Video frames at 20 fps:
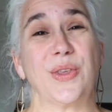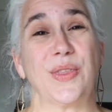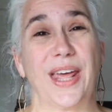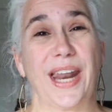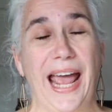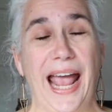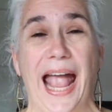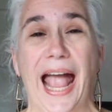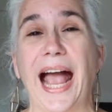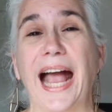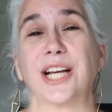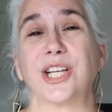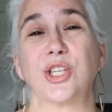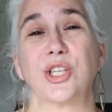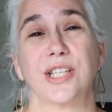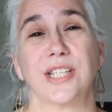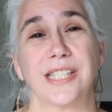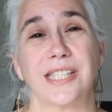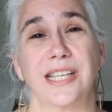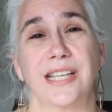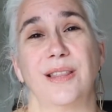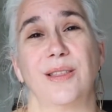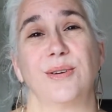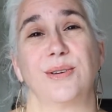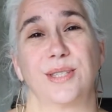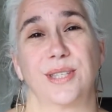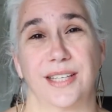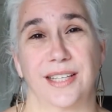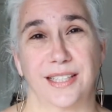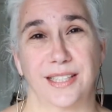that I actually see
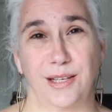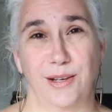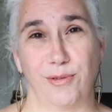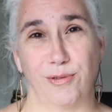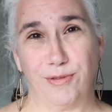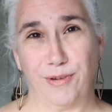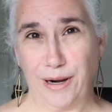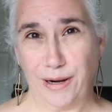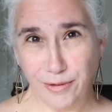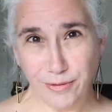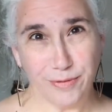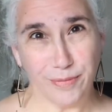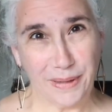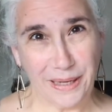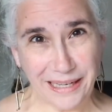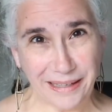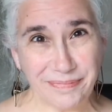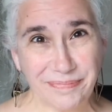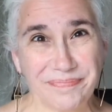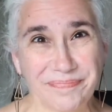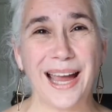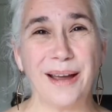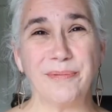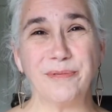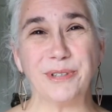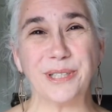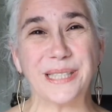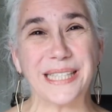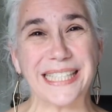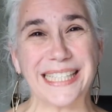those things in front of me. I'm
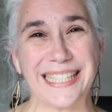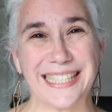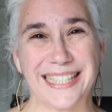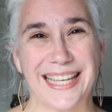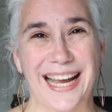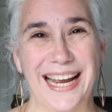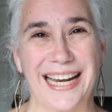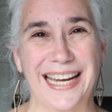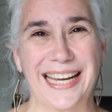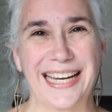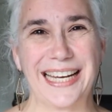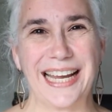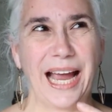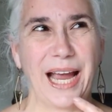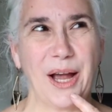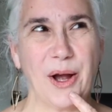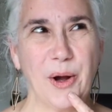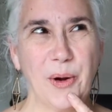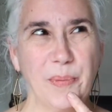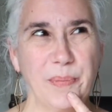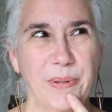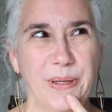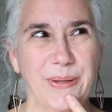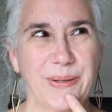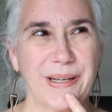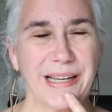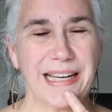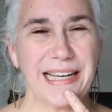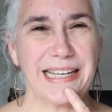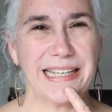really excited. I hope
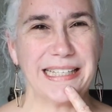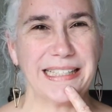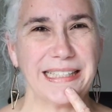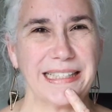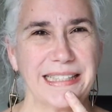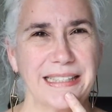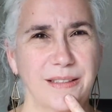you guys,